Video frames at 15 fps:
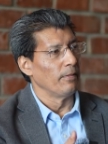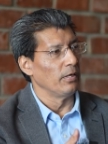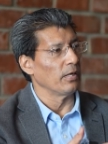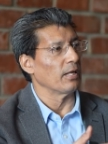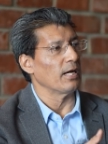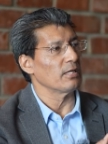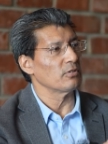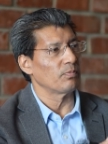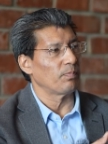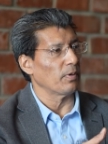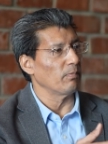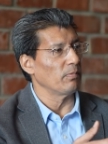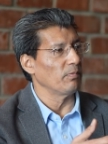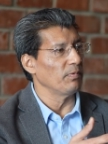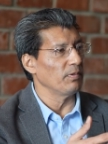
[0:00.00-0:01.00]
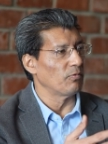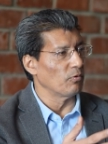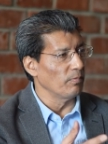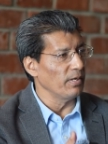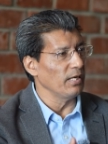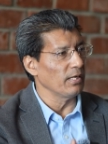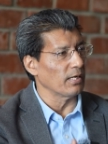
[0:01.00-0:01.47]
It has problem with
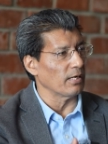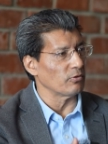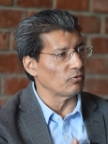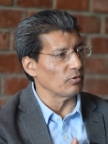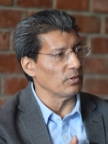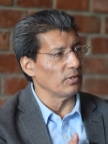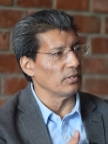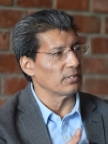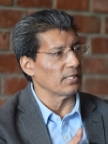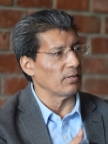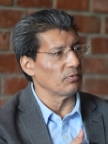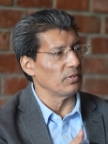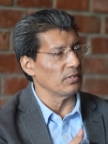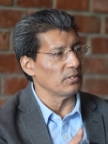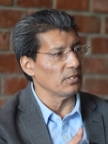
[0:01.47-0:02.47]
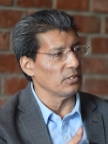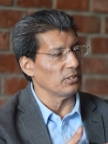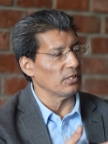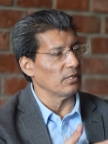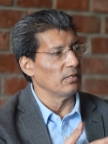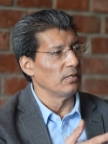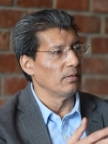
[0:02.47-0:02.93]
so many countries in Southeast
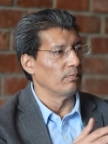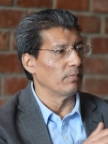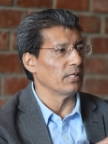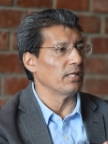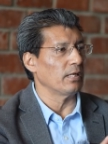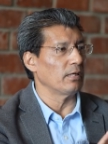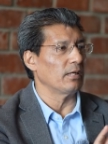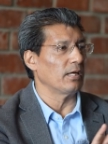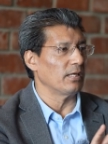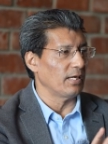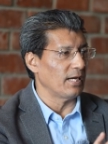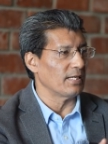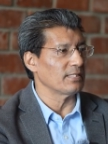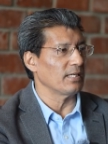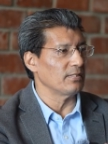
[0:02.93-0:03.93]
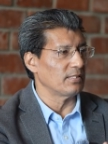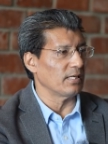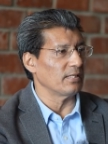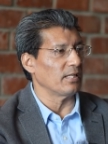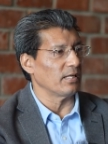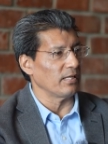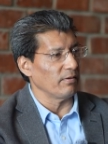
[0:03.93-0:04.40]
Asia. But then, as I
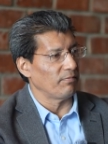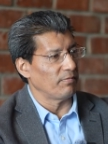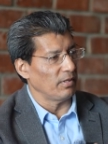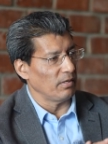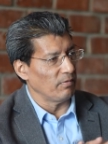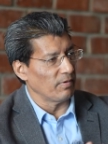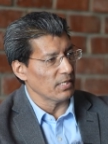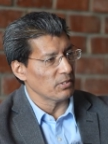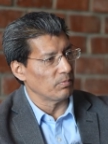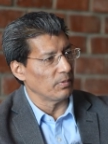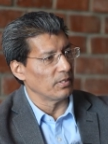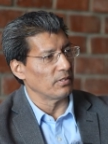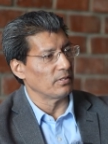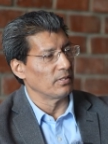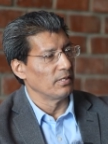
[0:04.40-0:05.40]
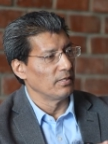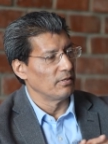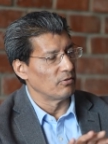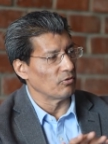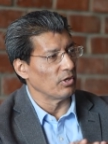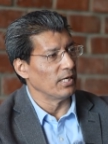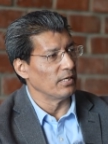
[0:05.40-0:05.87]
said, that if the investment
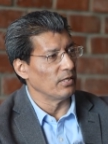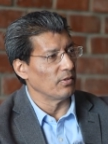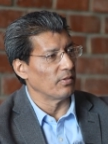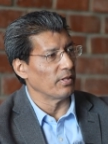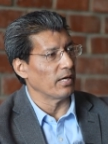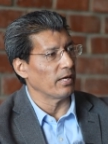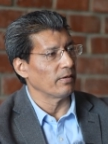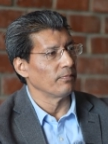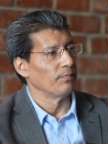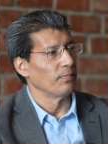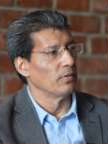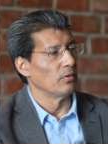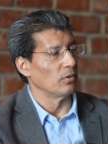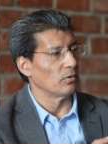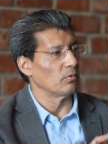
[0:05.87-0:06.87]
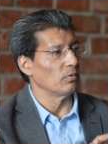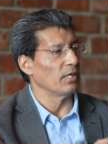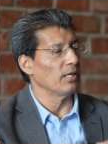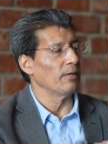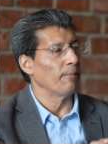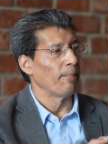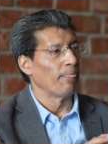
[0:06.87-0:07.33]
trade is there, so
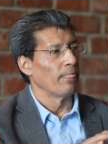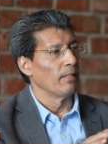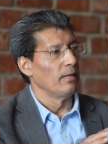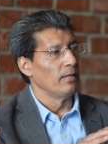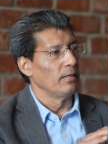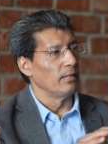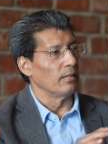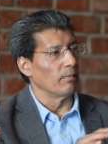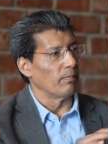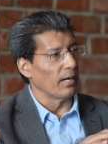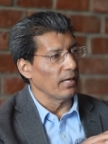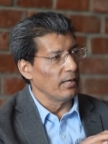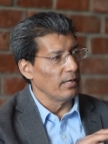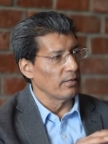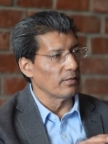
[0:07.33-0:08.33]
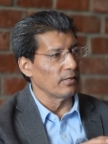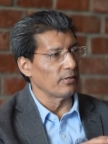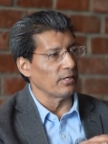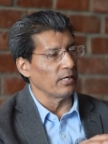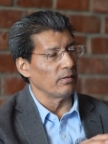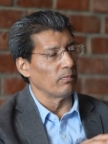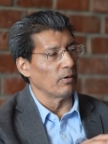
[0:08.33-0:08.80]
today, the bilateral
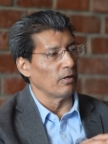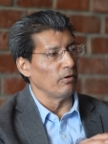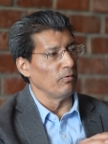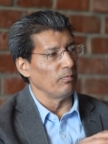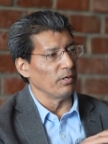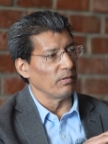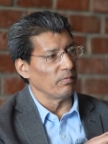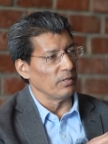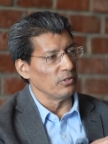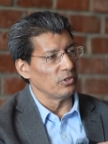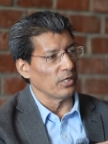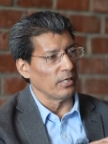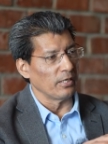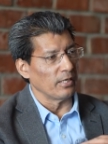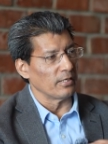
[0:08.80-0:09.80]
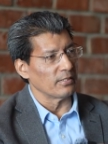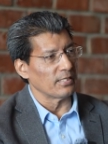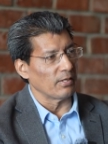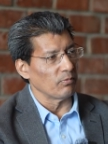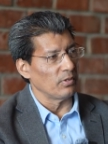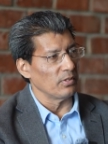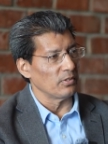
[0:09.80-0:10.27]
trade volume between China and
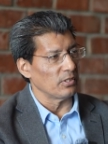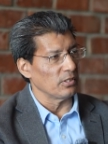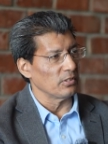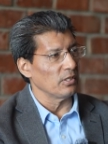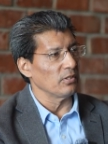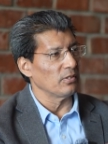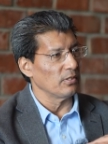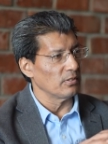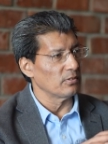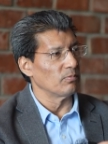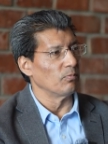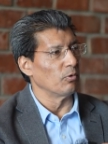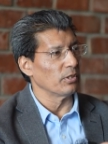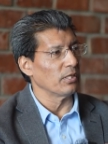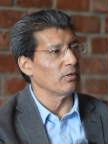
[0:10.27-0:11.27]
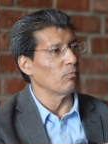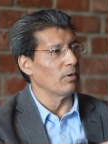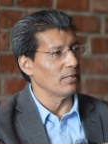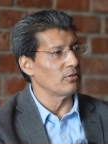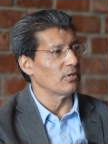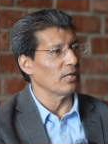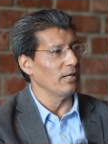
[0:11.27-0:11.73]
Southeast Asia is more than
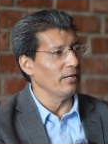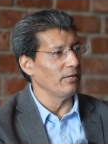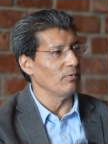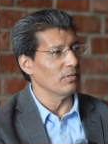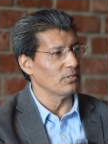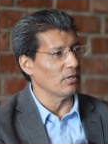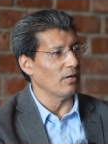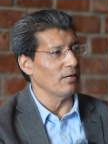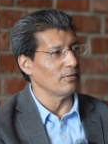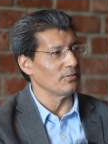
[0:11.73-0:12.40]
$1 trillion US.